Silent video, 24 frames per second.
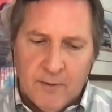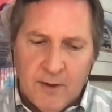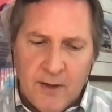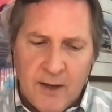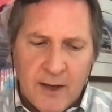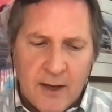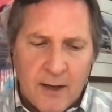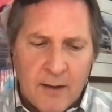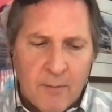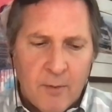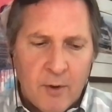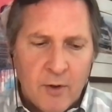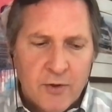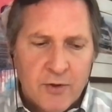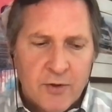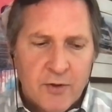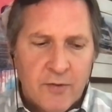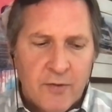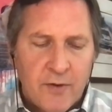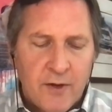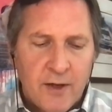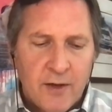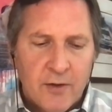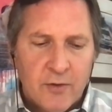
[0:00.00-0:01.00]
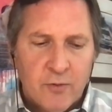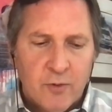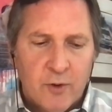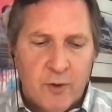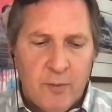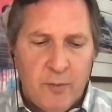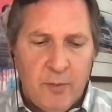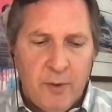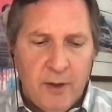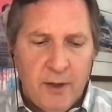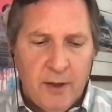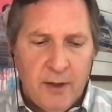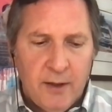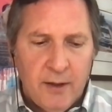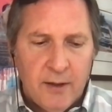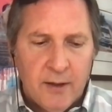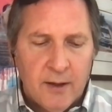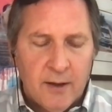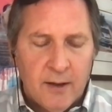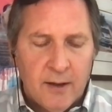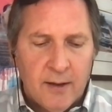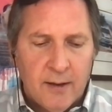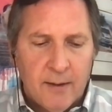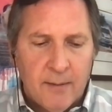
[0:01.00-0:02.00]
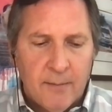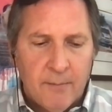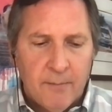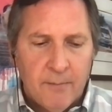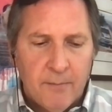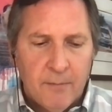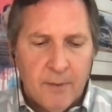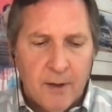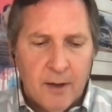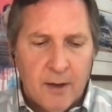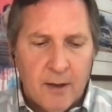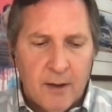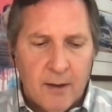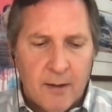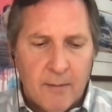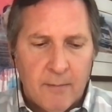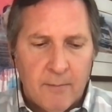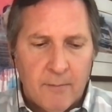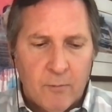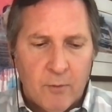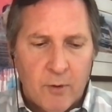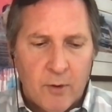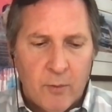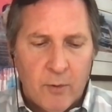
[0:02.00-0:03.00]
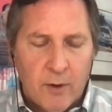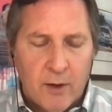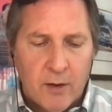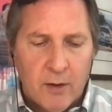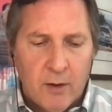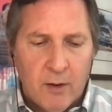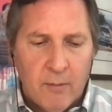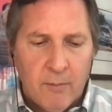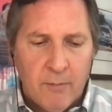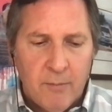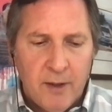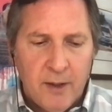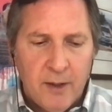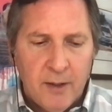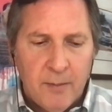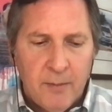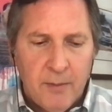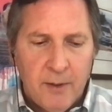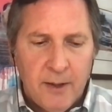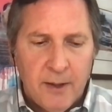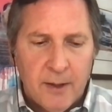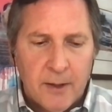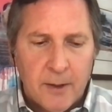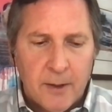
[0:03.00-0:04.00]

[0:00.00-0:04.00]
Yeah, most of these would be um, um, what we call B two B